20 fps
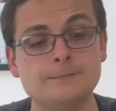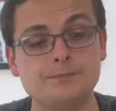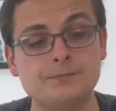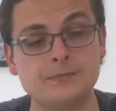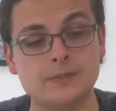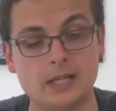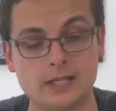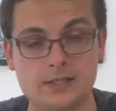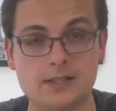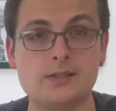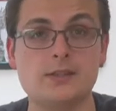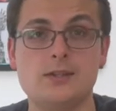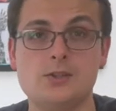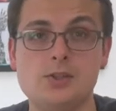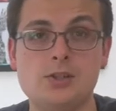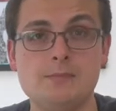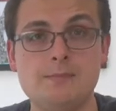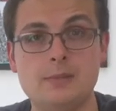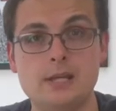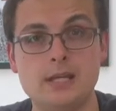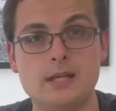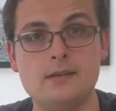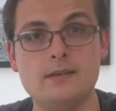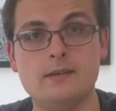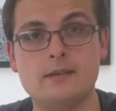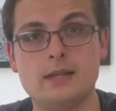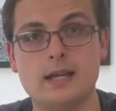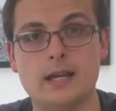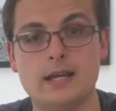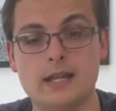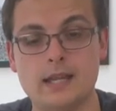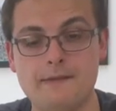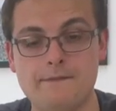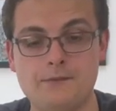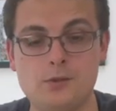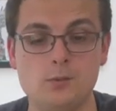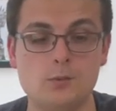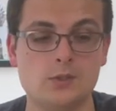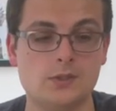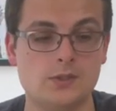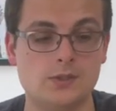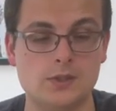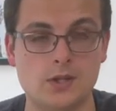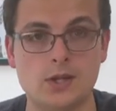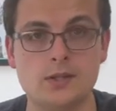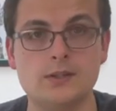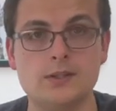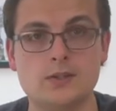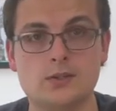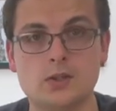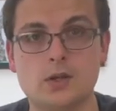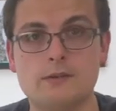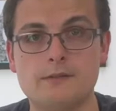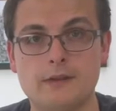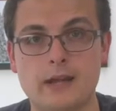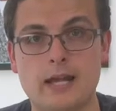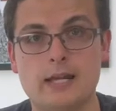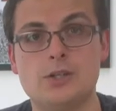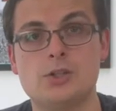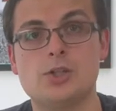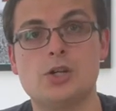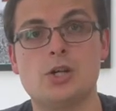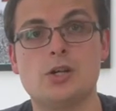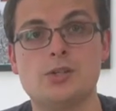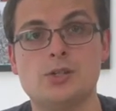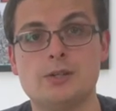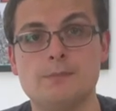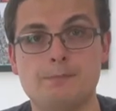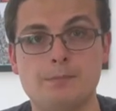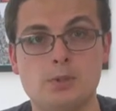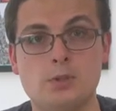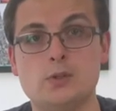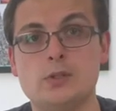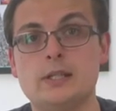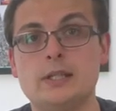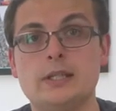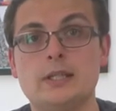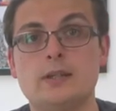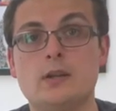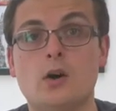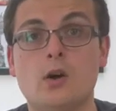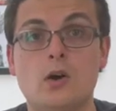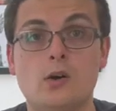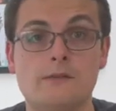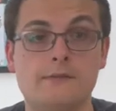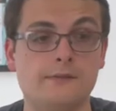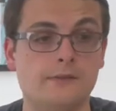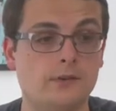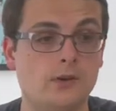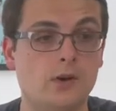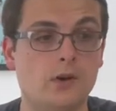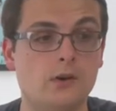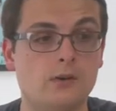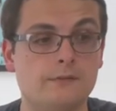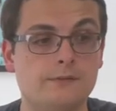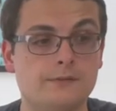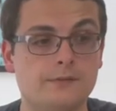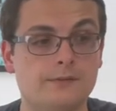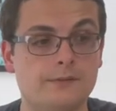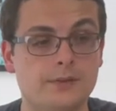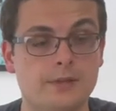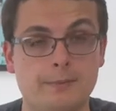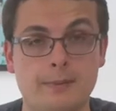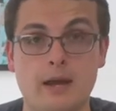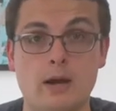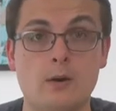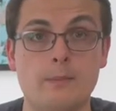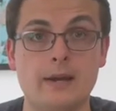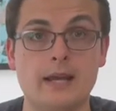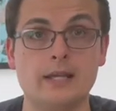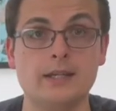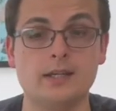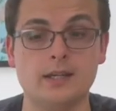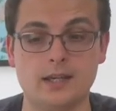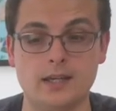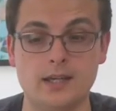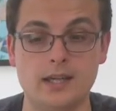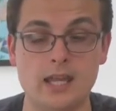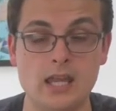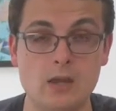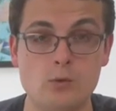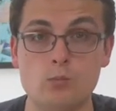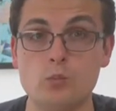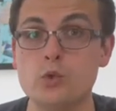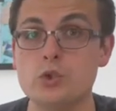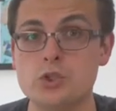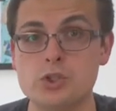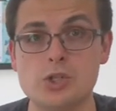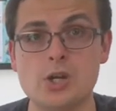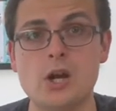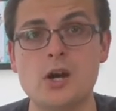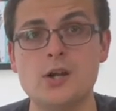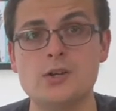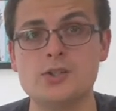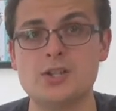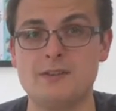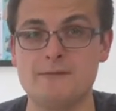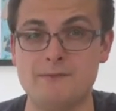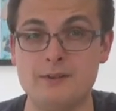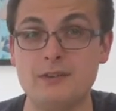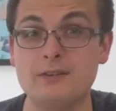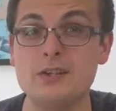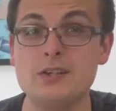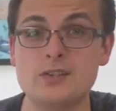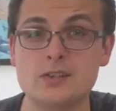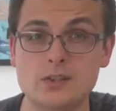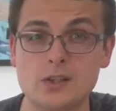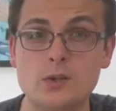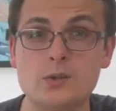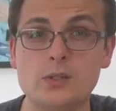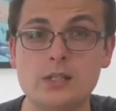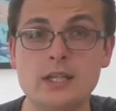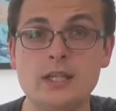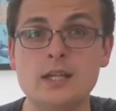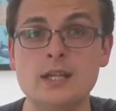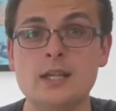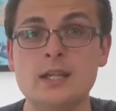That does actually mean that if you were to turn this off and charge it purely off of the power bank, it would charge very slowly,